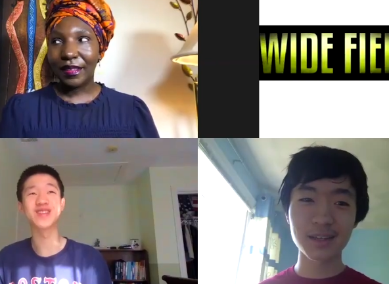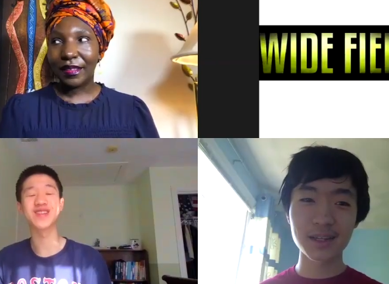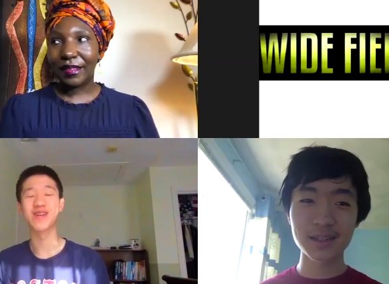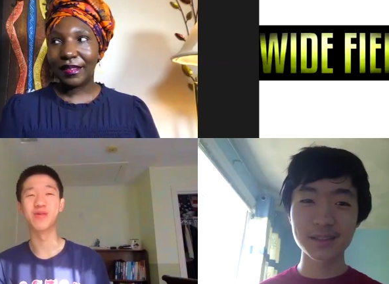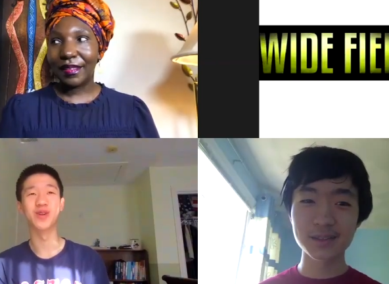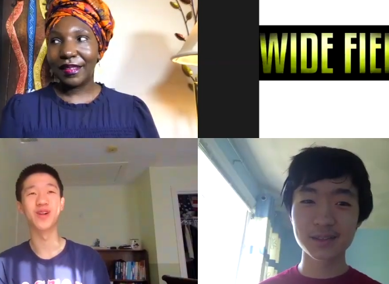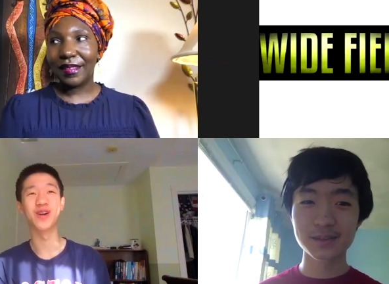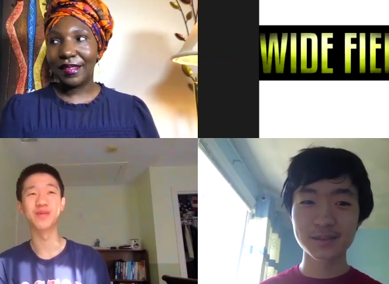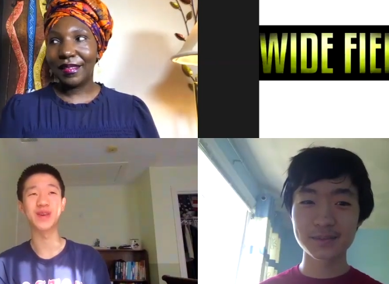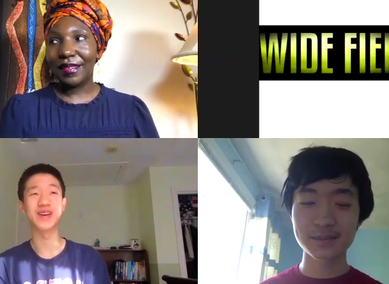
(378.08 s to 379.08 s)
Speaker 1: time, we'll
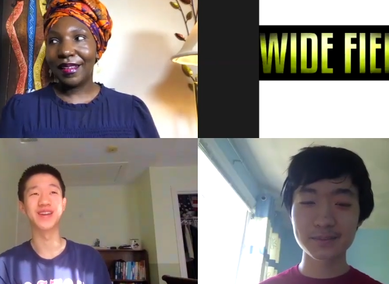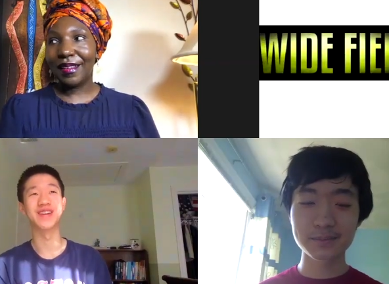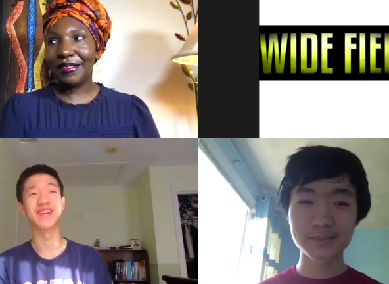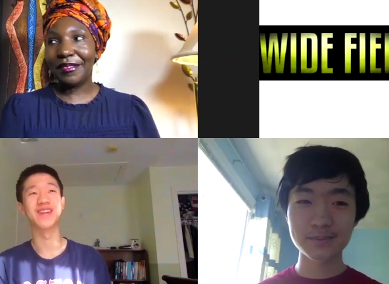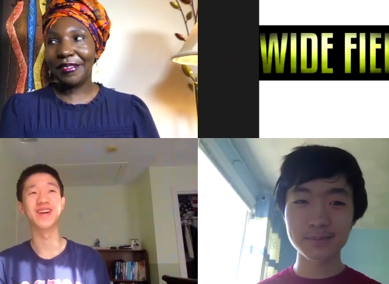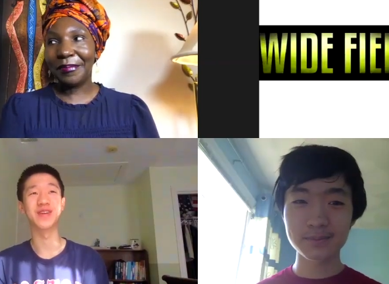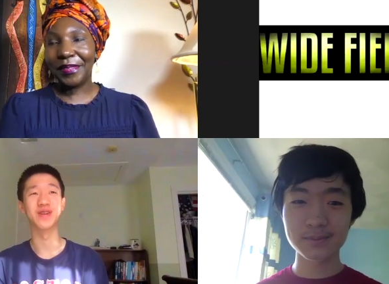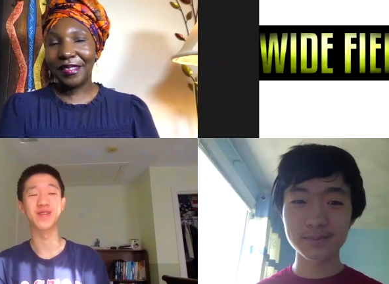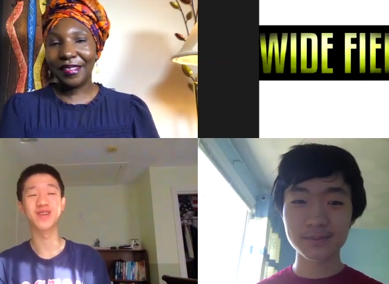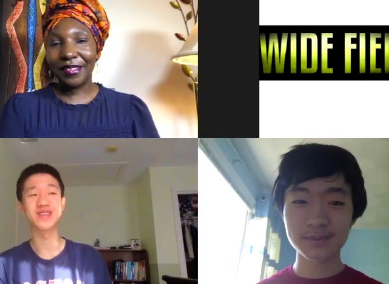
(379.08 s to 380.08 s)
all be in uh,
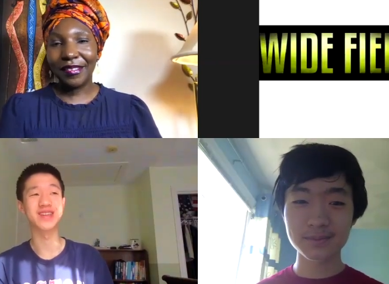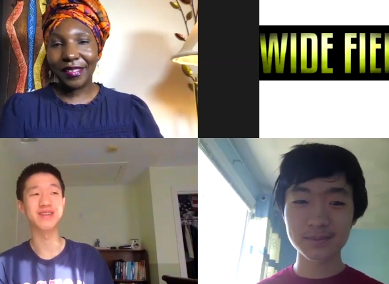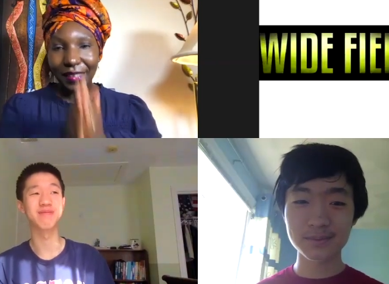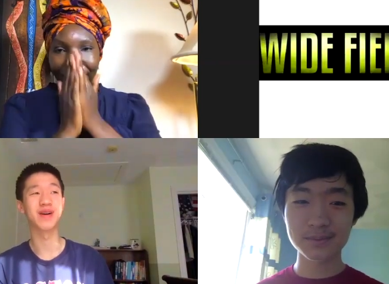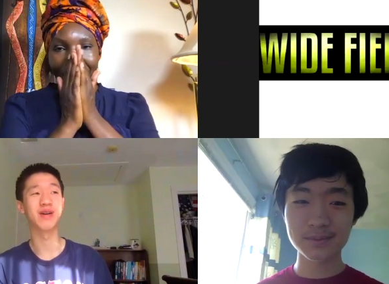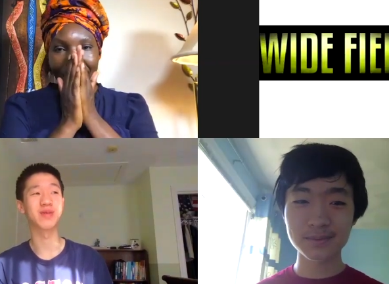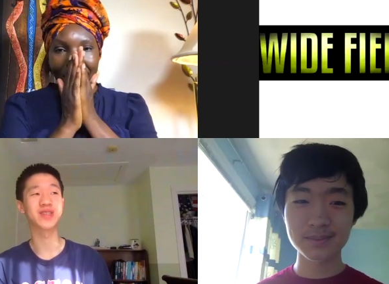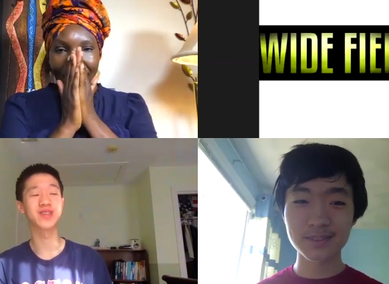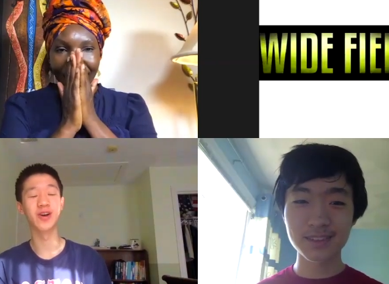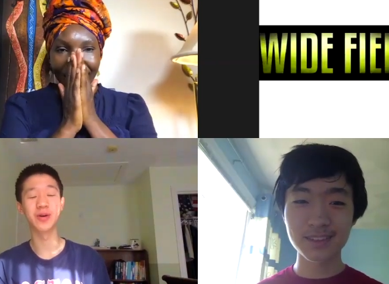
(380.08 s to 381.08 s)
university, but we
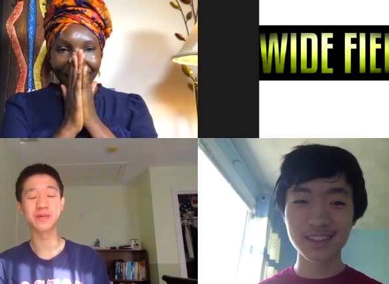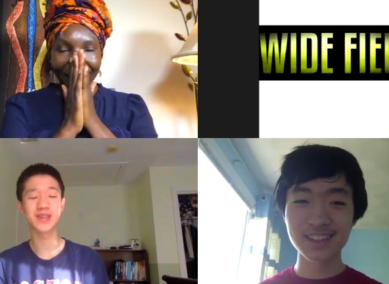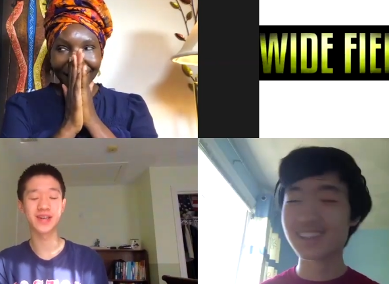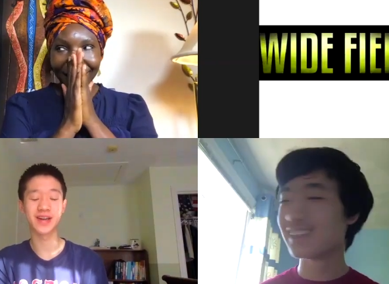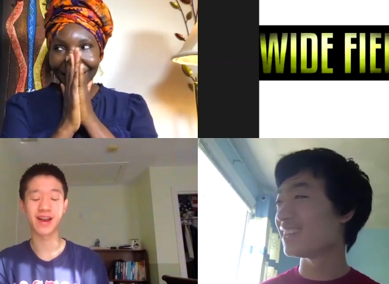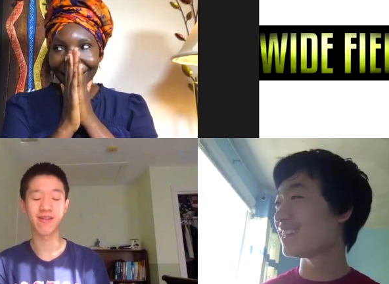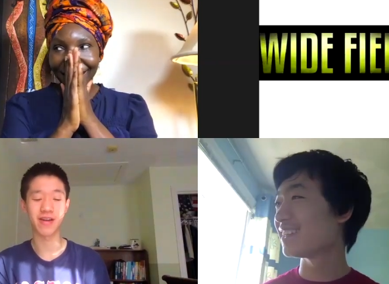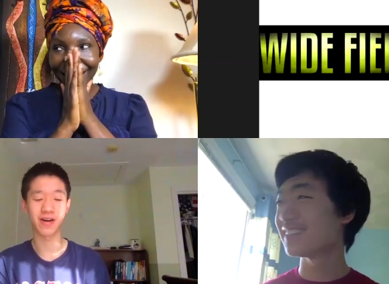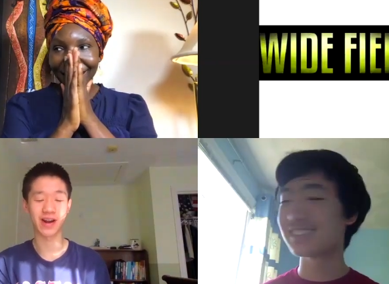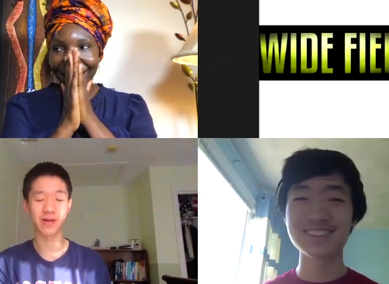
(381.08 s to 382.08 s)
still hope to uh,
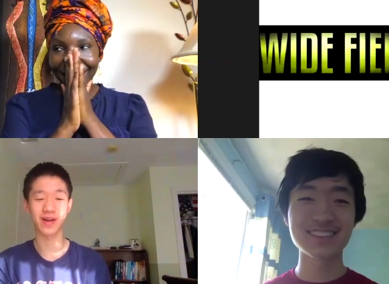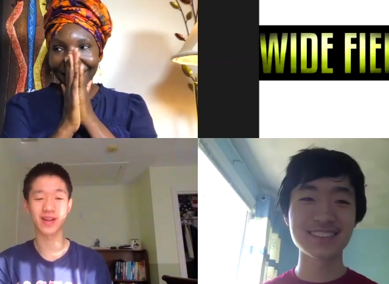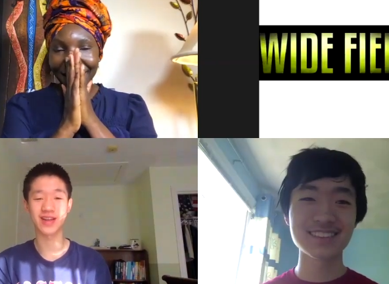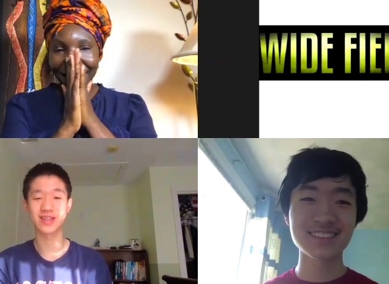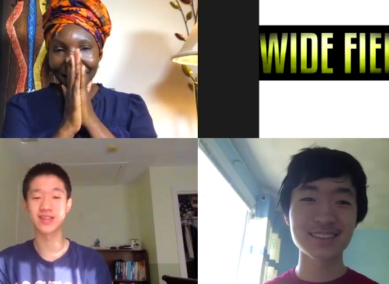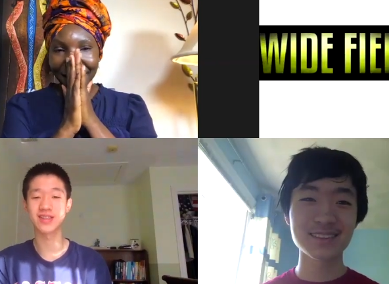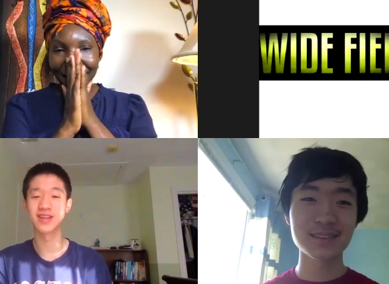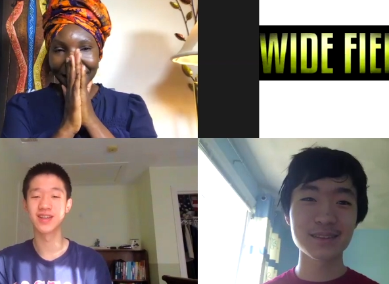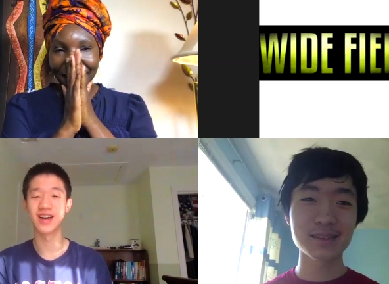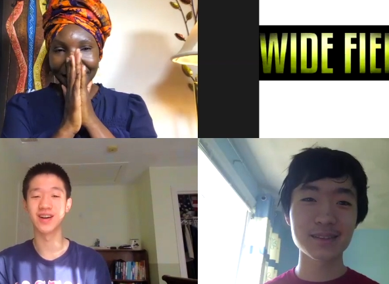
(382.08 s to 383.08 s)
carry on our classes
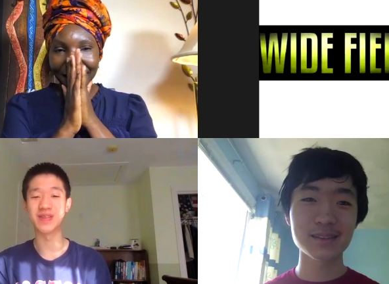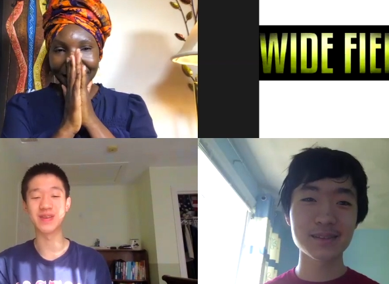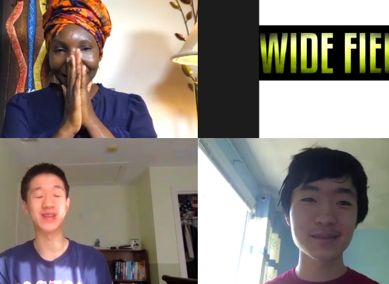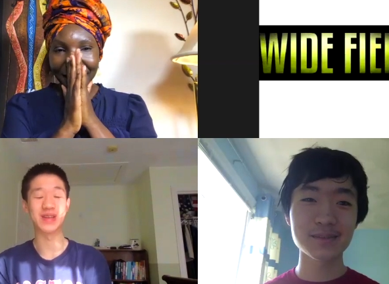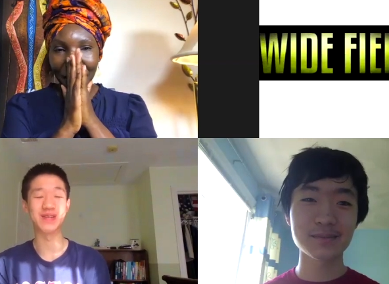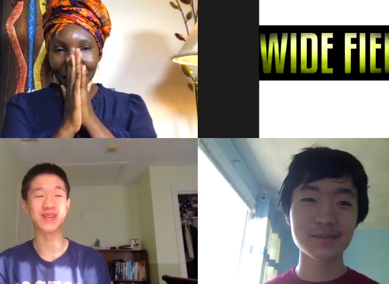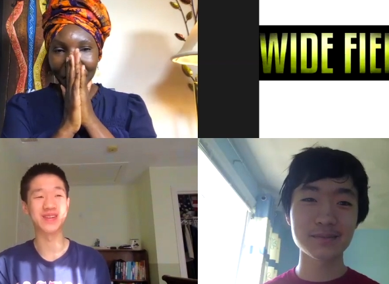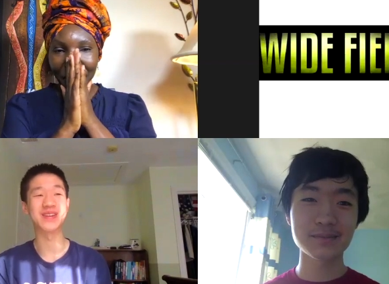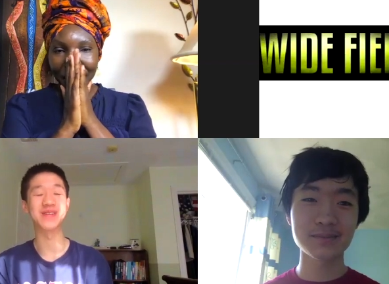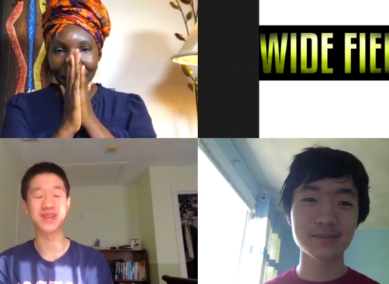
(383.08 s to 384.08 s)
um, even even
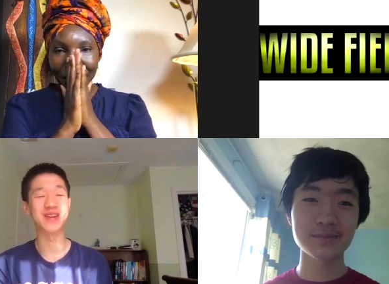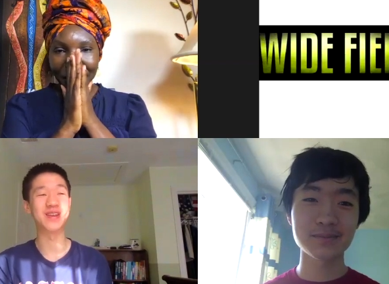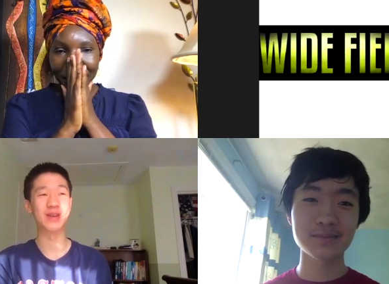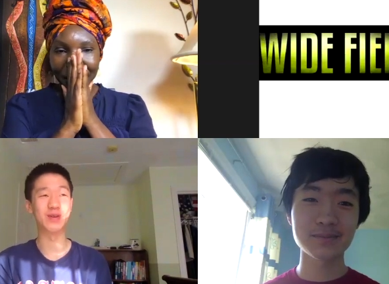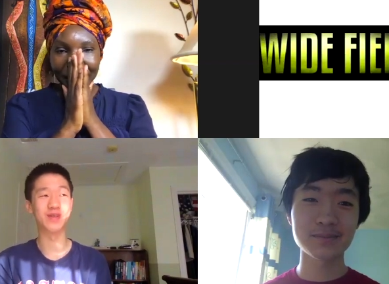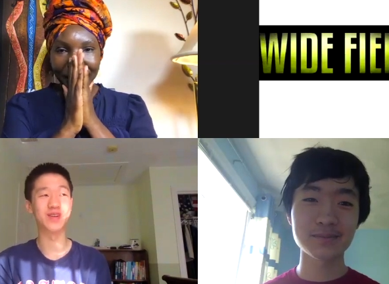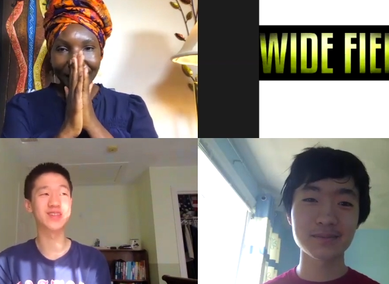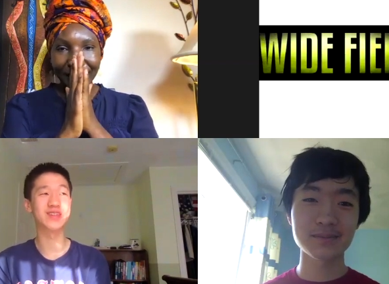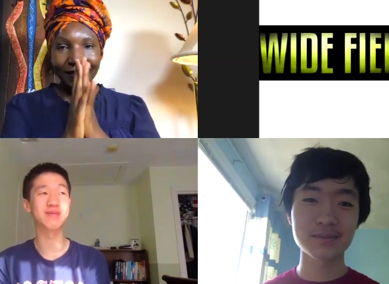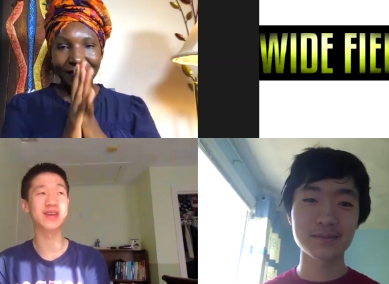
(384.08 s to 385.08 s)
even in
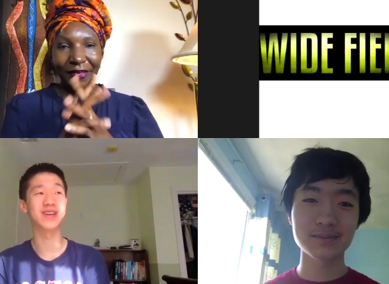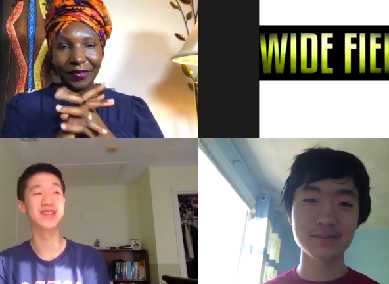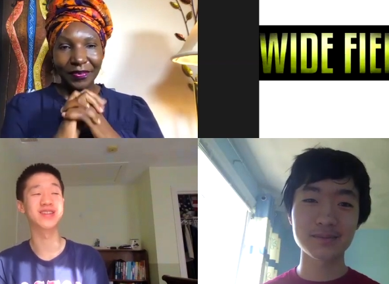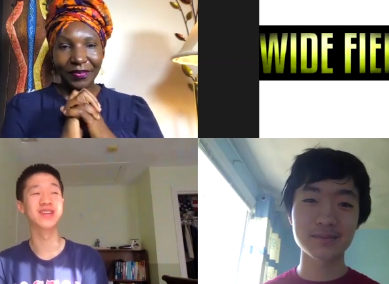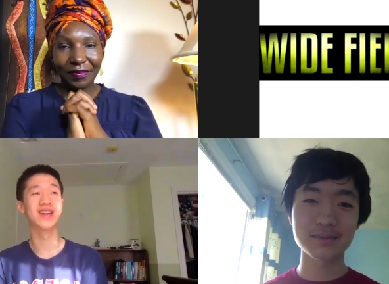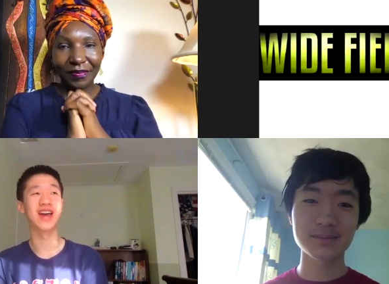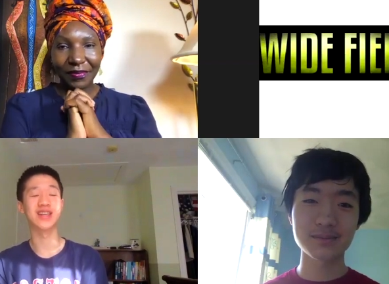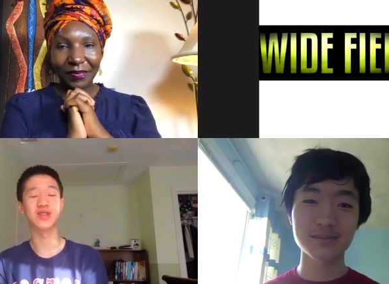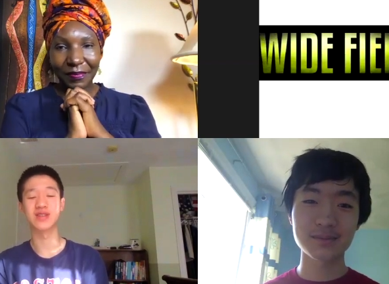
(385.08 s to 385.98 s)
university because, as